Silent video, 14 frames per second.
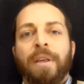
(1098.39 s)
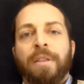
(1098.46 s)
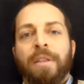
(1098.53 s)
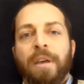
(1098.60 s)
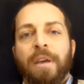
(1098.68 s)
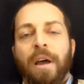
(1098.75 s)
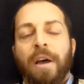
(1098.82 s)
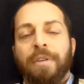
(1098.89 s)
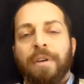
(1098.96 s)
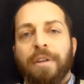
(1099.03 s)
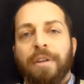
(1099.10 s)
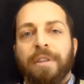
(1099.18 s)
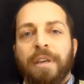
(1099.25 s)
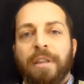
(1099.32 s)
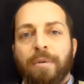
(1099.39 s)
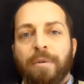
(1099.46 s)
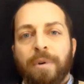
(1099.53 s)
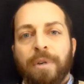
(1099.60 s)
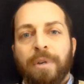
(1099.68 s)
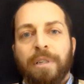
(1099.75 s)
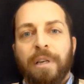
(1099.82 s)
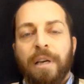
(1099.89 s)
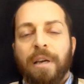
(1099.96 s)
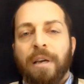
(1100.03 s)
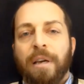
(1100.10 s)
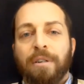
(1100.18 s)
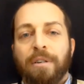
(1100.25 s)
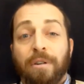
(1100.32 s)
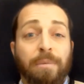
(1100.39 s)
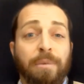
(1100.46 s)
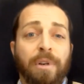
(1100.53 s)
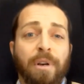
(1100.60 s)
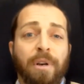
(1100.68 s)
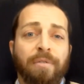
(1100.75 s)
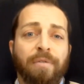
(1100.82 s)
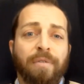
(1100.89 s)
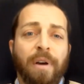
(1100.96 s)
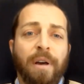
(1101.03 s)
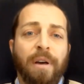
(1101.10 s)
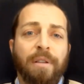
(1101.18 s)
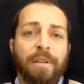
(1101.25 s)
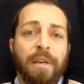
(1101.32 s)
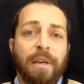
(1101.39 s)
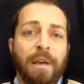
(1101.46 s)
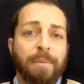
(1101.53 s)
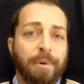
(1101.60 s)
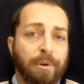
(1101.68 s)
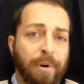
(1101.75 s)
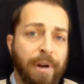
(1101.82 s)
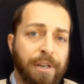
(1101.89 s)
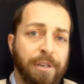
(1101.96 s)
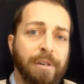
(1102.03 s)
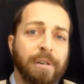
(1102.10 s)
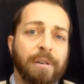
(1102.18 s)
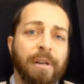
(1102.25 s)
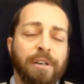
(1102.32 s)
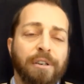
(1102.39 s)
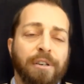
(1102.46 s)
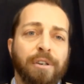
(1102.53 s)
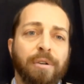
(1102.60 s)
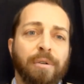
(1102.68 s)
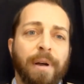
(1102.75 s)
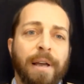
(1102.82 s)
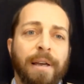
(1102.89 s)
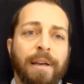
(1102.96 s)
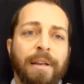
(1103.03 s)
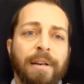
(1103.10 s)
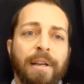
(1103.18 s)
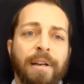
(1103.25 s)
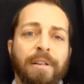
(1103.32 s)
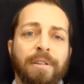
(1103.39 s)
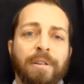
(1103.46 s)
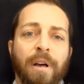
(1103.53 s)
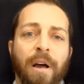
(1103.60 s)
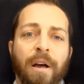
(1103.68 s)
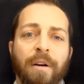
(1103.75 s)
The other thing that we see in terms of the immigration issue, and it is